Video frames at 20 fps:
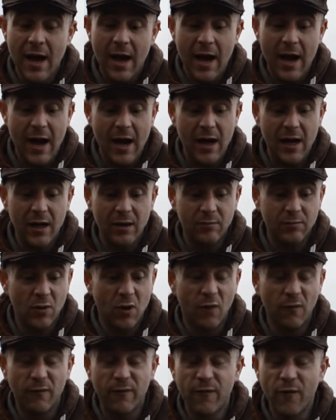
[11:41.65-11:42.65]

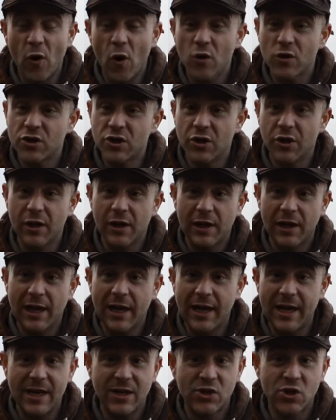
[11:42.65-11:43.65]

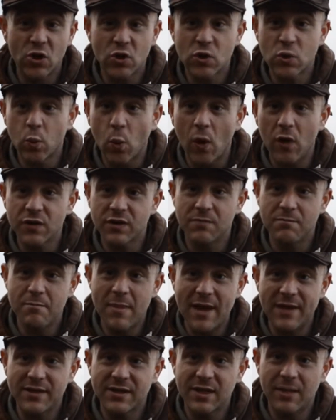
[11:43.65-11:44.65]
Unfortunately, it just wasn't
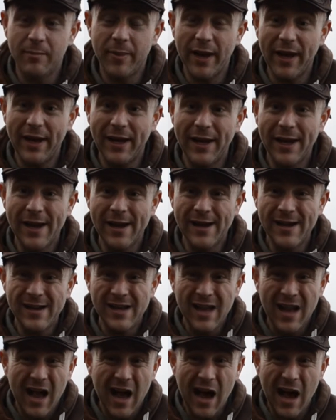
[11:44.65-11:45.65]
meant to be.
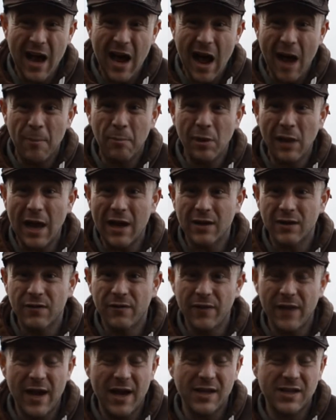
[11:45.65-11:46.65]
I blanked
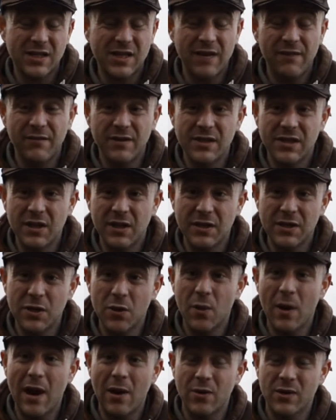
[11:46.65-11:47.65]
for that
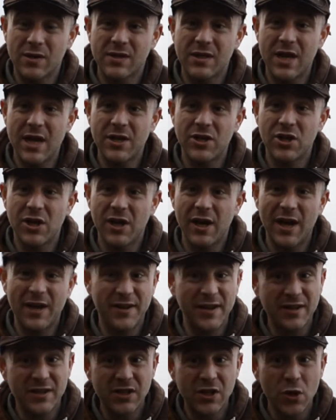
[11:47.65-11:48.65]
72-hour session. I
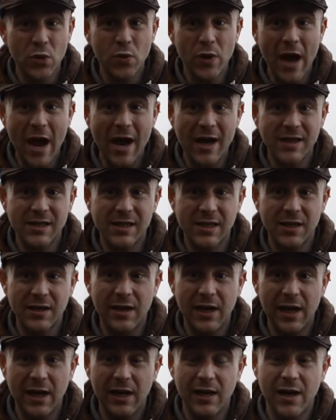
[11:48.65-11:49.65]
did 2 nights
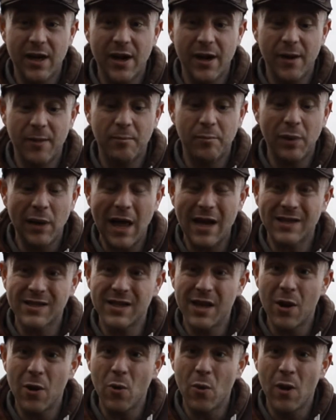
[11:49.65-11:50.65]
in the
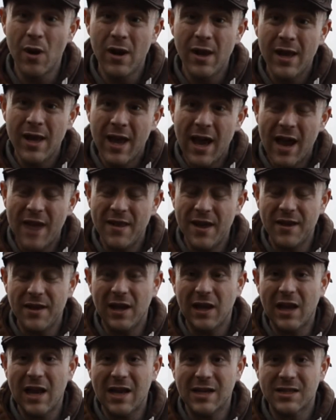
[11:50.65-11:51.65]
plateau and then
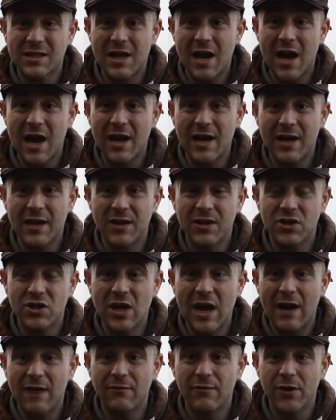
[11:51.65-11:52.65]
the last night in the
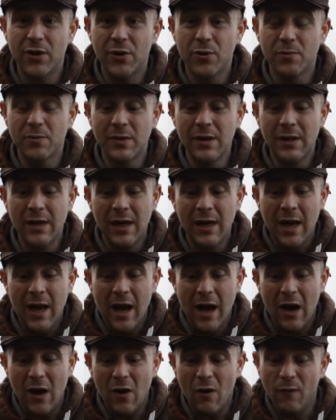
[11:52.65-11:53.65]
chat room.
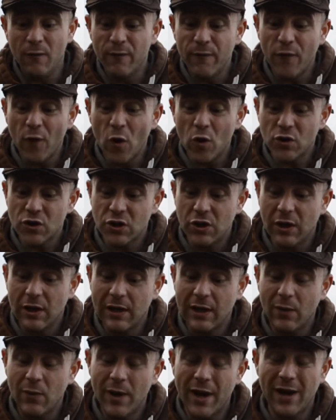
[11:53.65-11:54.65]

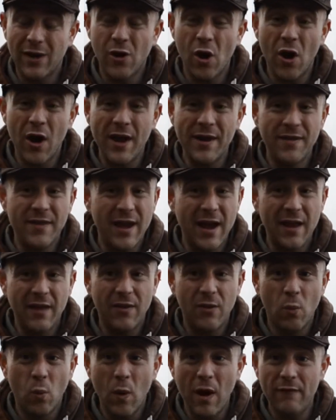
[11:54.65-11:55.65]
Unfortunately, when I got in there,
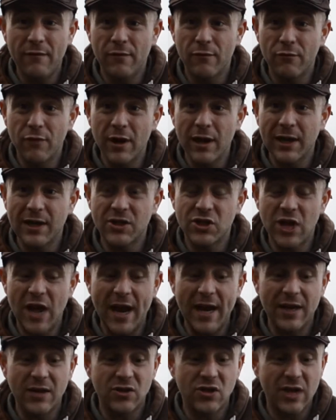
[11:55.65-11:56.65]
the weather really
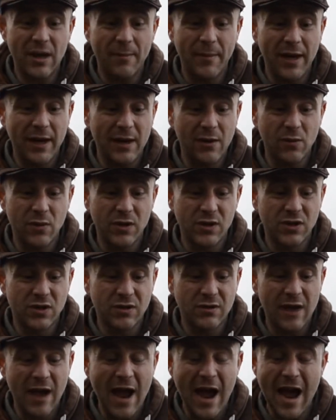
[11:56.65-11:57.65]
changed. I mean, it was
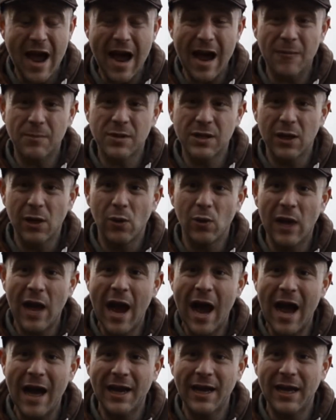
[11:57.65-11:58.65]
absolutely
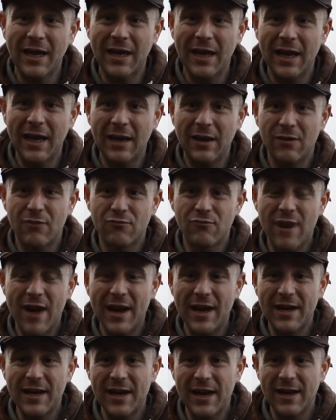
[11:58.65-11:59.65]
hacking in,
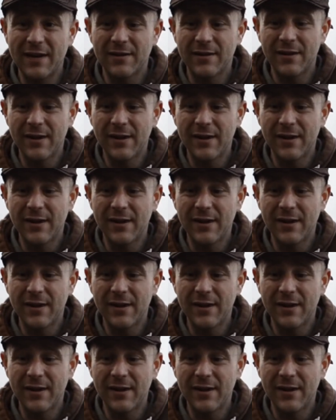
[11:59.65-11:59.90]
raining.